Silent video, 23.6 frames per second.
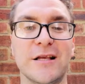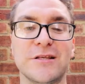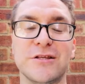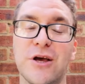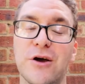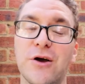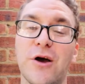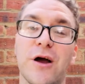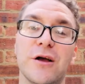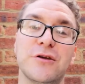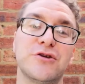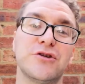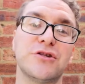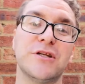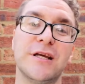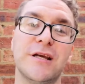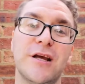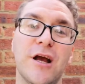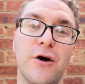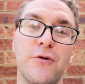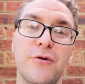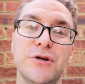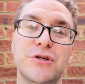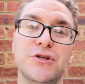So I just
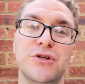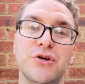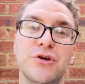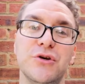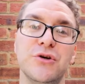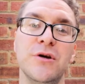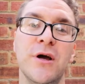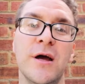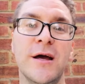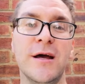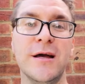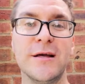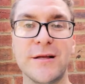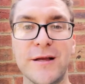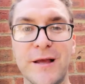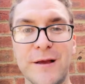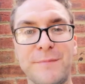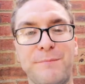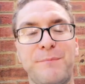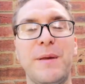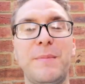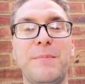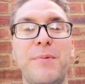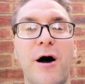encourage you,
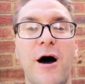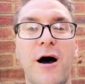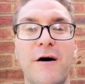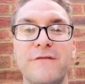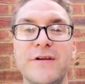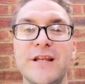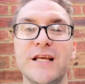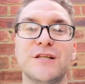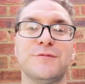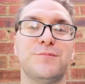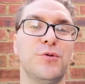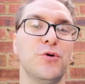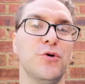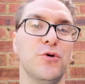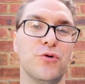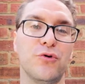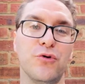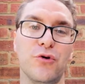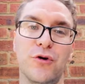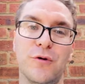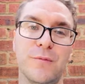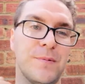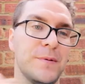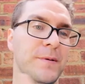be part of an Explore
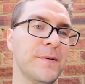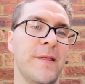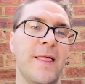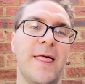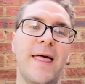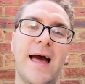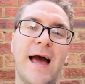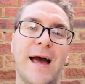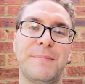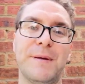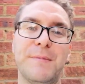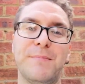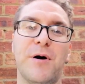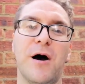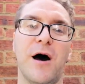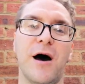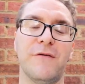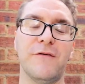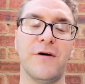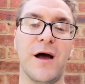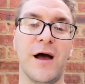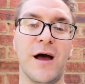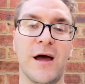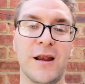group and be
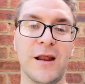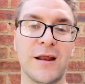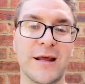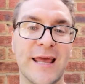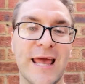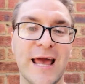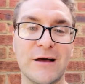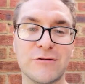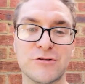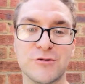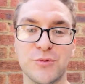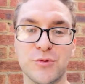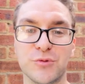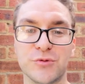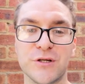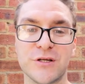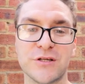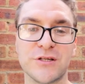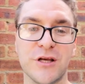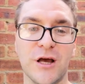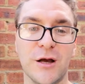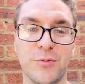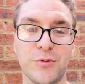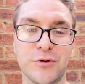part of an accountable
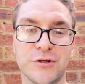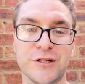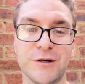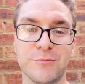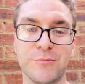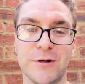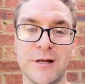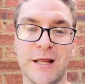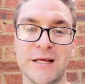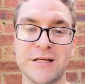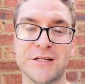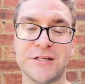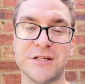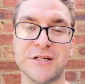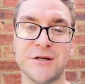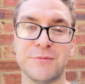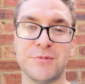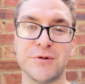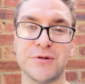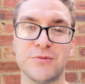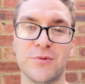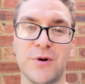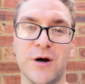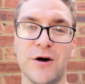discipleship relationship
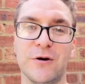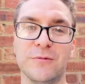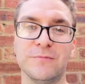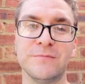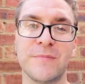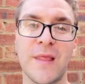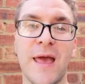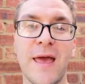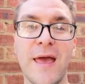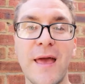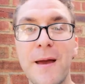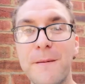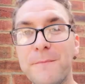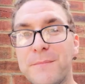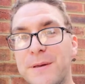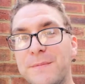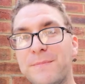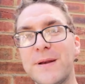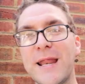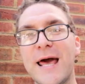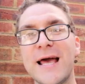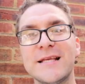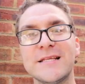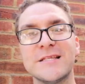as well. Be
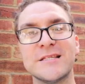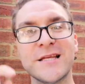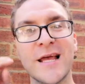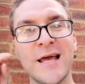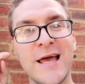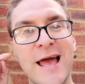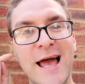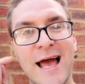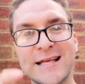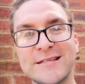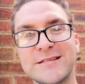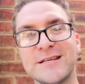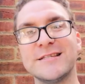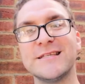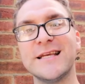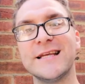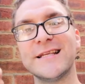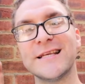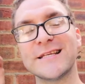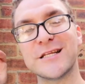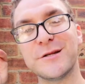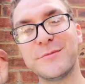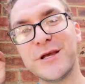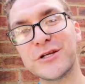blessed. As I
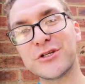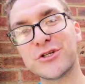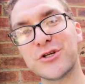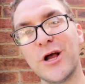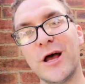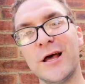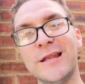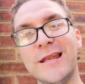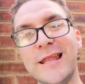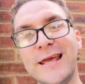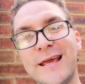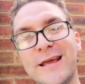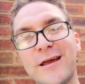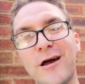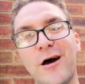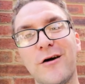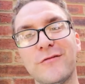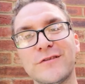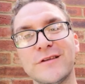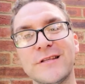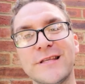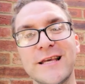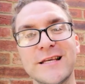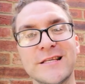said, there's going to be a link
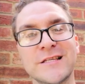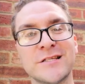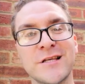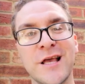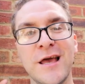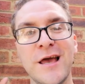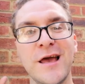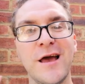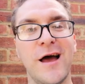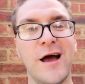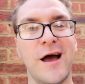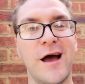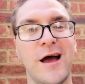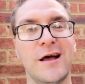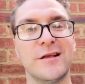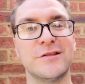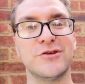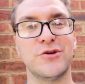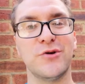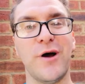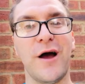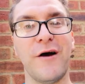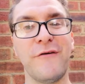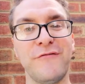after this
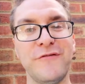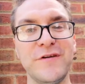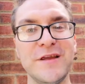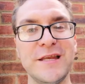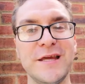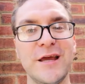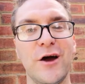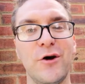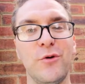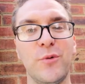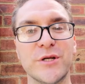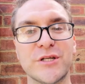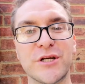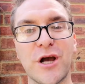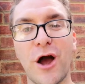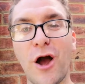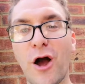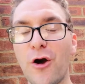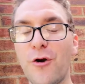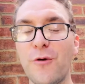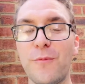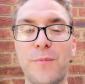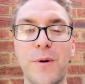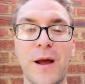to a video which I
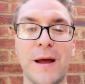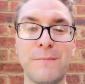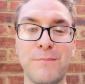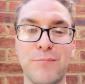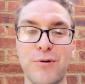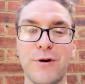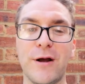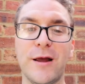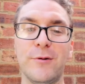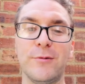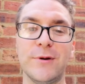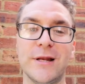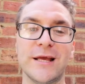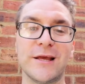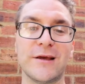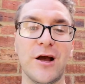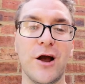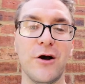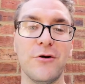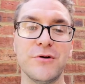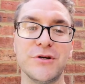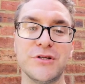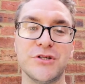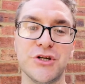hope and pray will
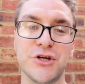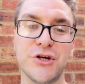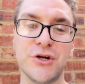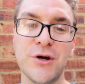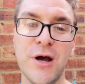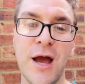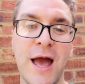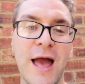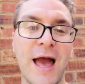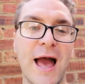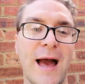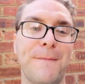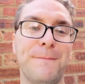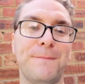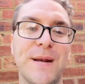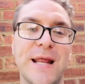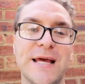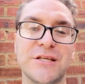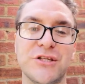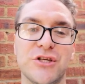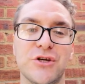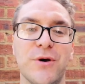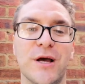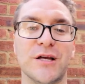encourage you and
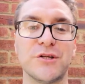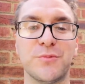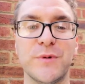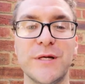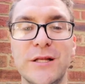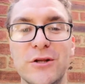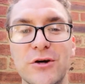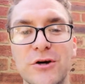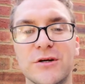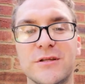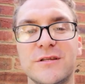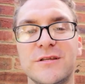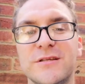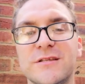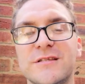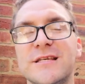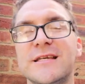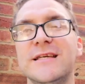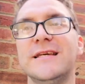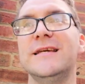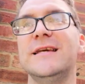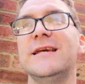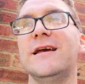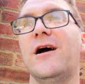bless you as we look to
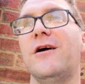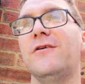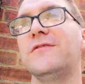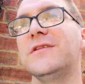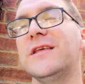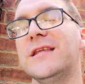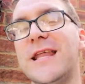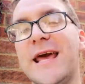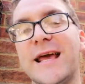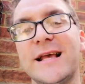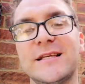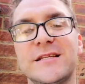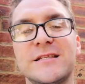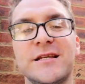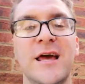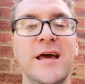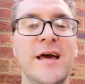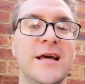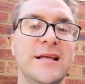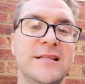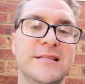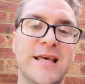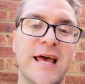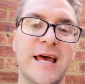see over the next
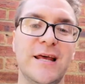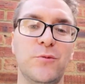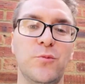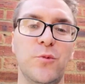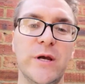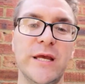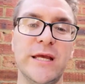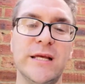10